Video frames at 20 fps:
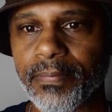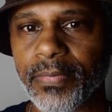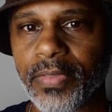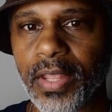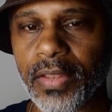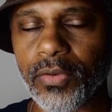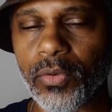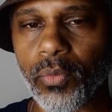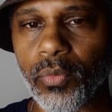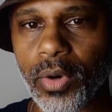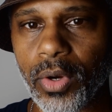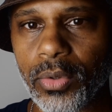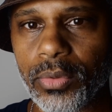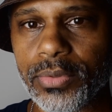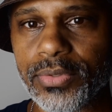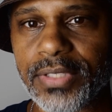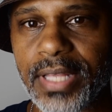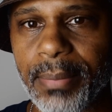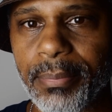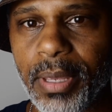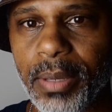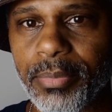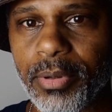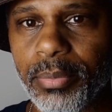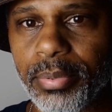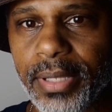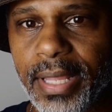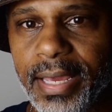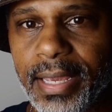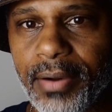and the roles that people
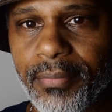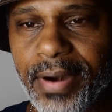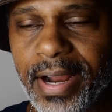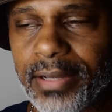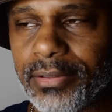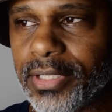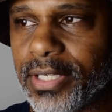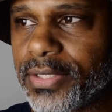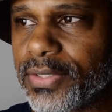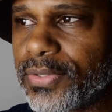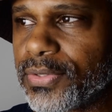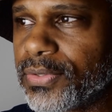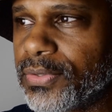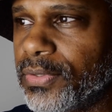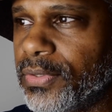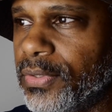play around us.